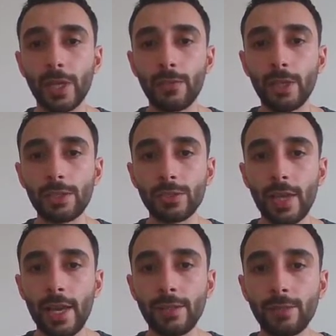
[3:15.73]
average
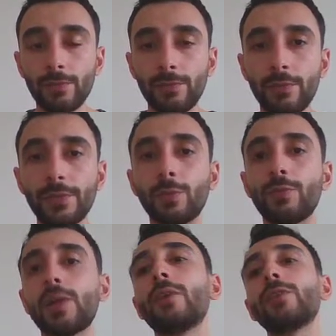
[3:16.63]
and 50
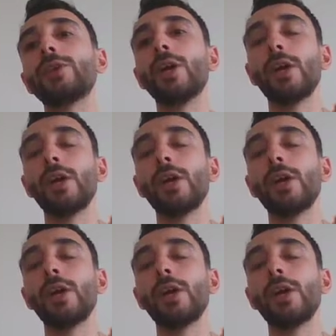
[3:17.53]
moving average.